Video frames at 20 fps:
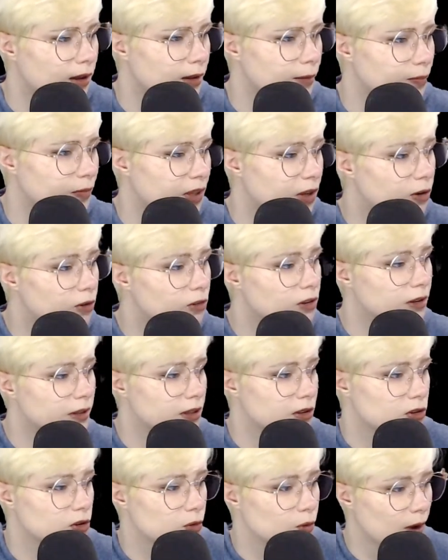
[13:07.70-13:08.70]
here's a
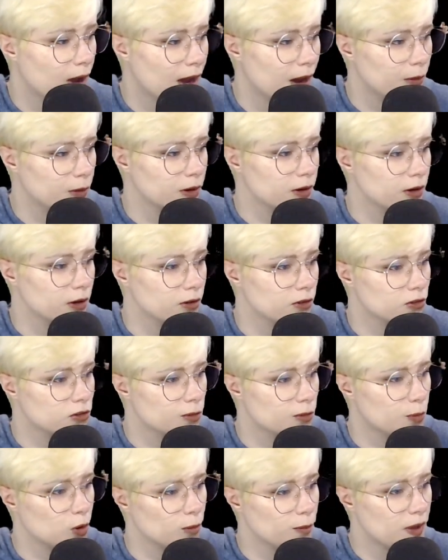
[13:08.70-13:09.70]
link to our
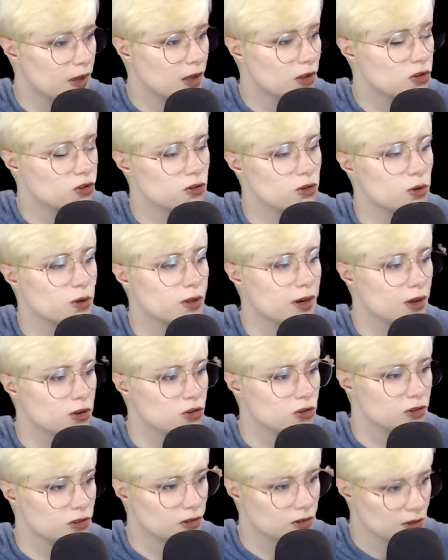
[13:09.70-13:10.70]
support page so you can
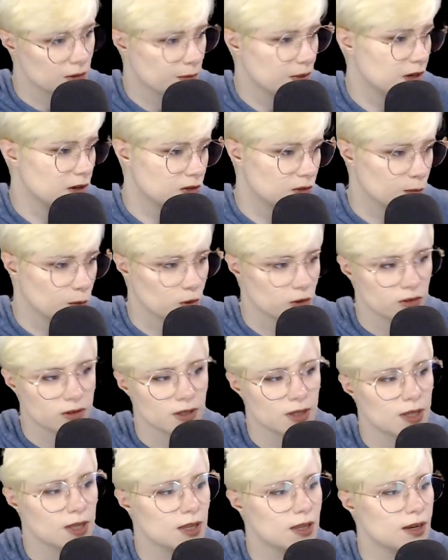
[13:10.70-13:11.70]
actually submit a support
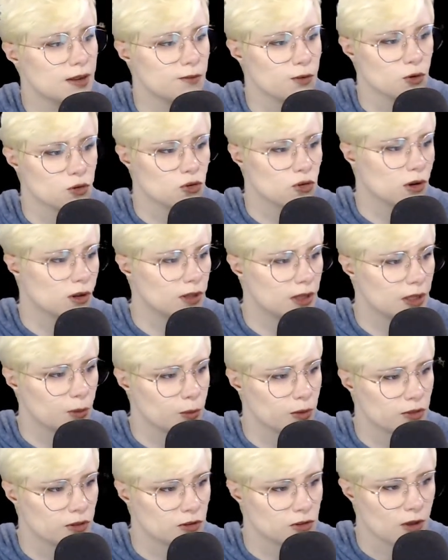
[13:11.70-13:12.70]
ticket. If you're struggling
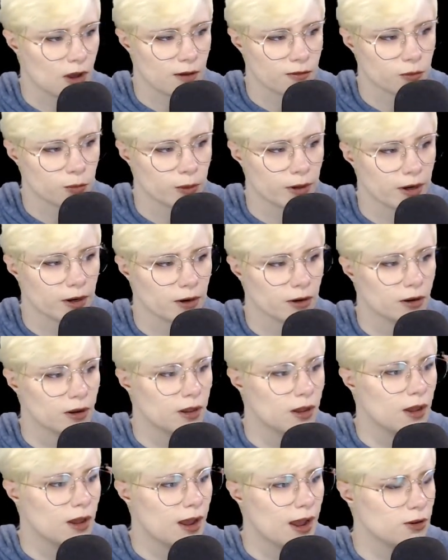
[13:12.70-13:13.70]
with the software
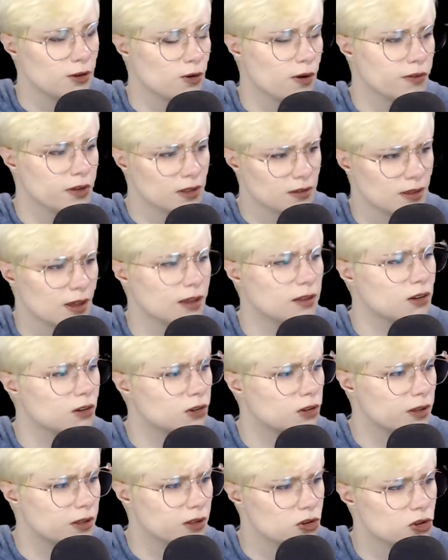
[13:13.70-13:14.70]
and you're having a
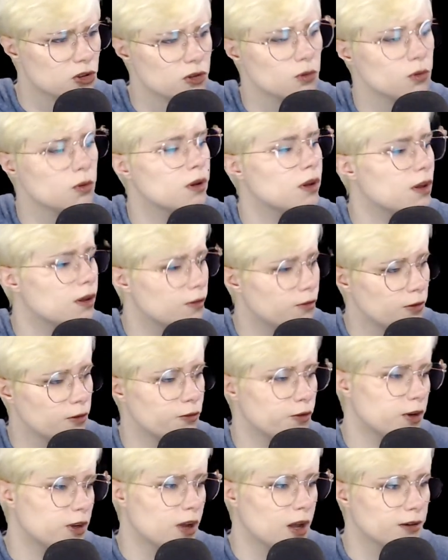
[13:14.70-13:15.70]
technical issue, feel
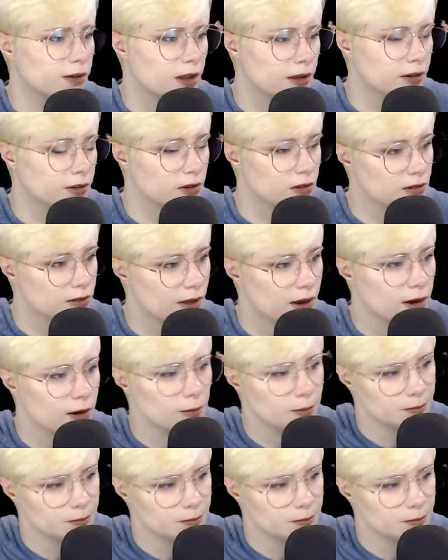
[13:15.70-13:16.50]
free to contact us there